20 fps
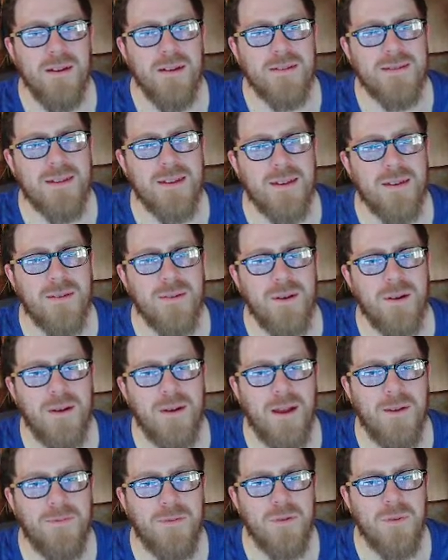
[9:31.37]
so you don't
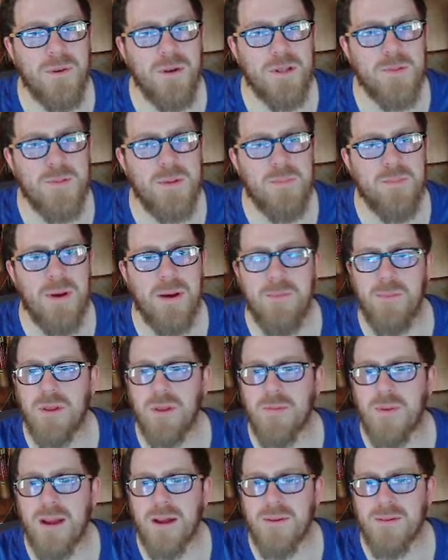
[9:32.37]
have to watch me bumble
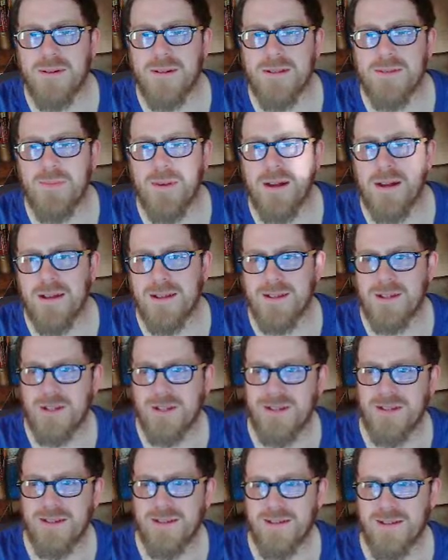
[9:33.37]
around as much.
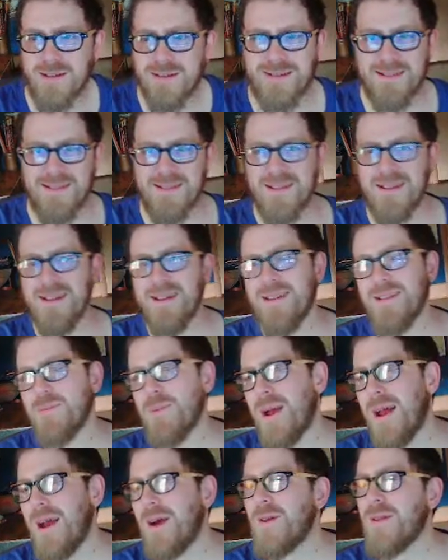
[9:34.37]

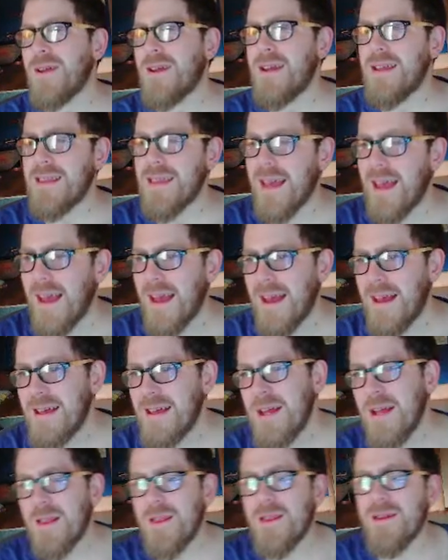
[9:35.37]
Wow, look at that.
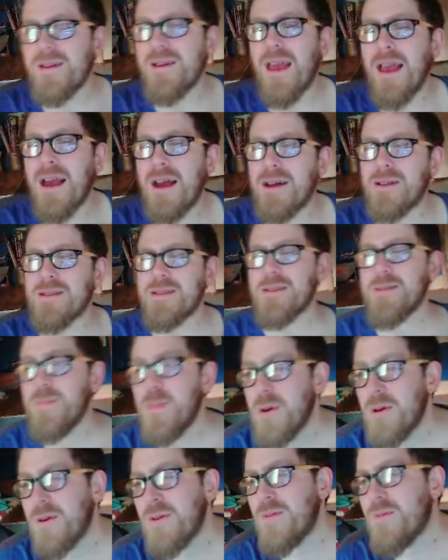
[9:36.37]
Look how
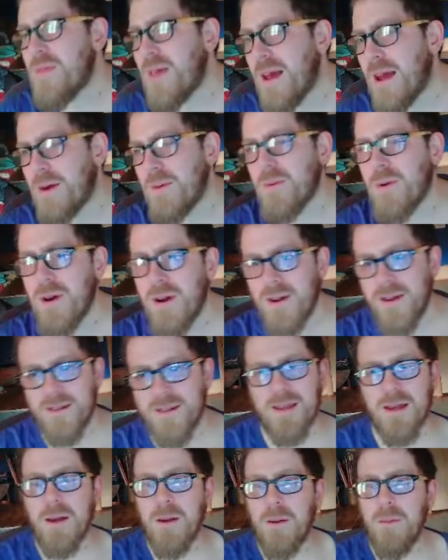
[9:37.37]
smooth that
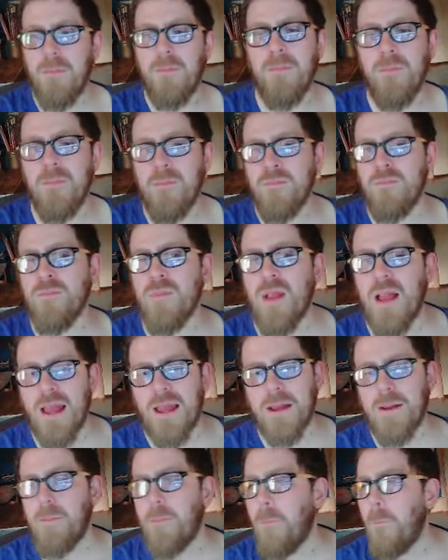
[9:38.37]
was.
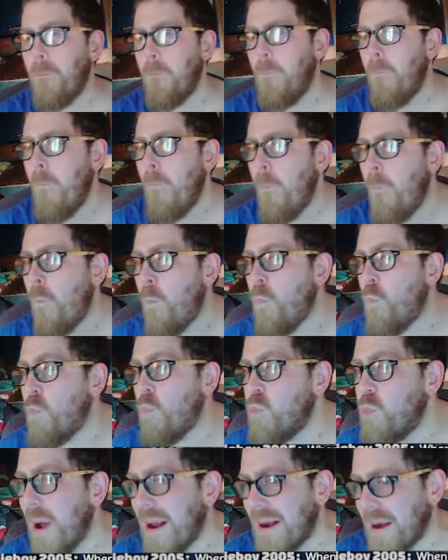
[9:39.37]
Like
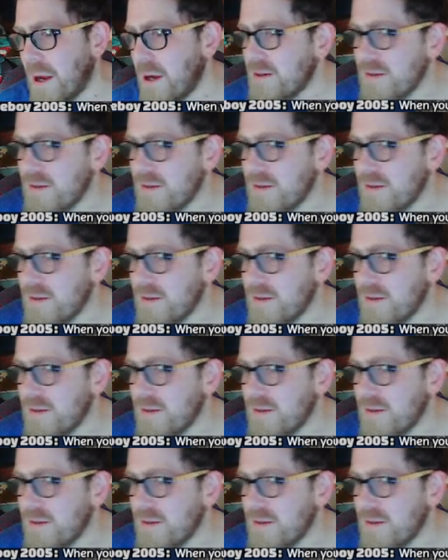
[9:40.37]
butter.